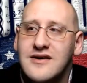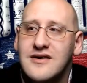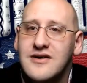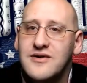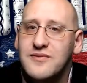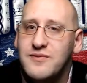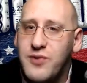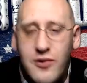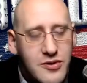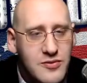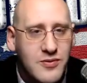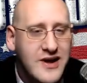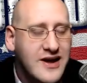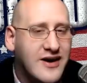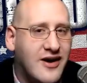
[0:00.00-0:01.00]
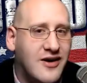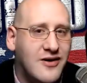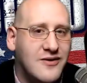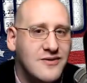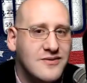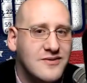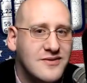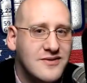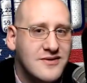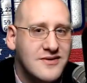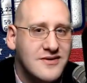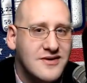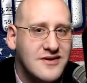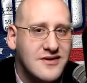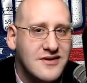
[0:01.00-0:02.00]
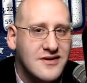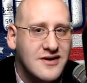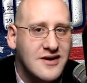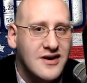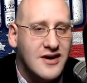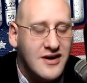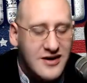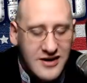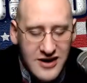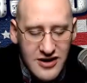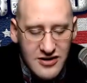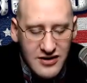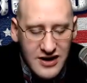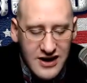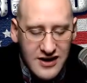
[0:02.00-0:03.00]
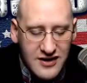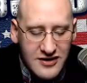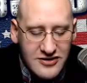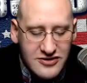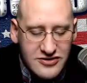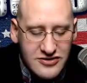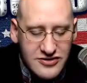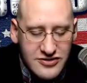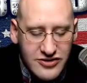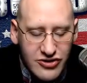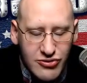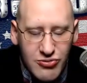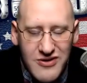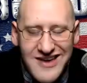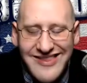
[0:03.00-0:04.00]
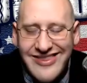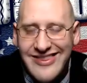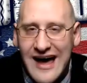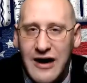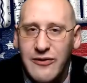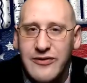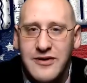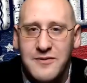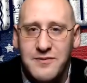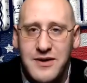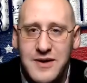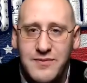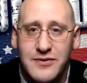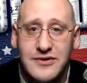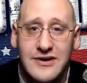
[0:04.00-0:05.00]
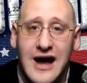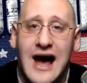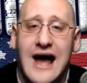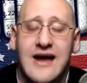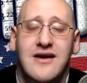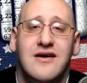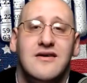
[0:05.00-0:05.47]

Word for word: Puerto Rico, nearly 3,000 people died